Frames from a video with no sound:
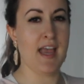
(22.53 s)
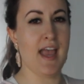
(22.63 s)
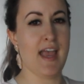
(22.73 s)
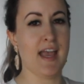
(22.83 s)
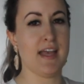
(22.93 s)

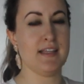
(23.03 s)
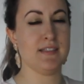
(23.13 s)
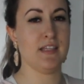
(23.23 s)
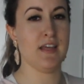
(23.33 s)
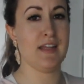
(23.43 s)

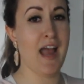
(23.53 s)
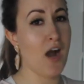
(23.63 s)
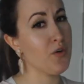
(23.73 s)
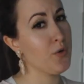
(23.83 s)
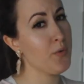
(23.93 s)
and then
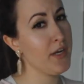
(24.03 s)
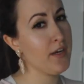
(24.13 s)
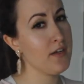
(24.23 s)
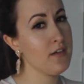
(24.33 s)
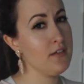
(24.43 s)

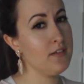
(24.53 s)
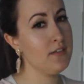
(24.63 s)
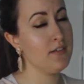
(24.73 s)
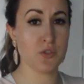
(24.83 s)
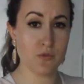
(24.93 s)
outerwear,
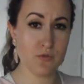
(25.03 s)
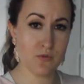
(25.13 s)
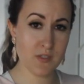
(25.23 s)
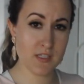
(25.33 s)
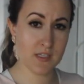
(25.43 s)

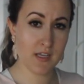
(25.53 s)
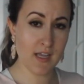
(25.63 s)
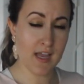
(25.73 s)
shoes,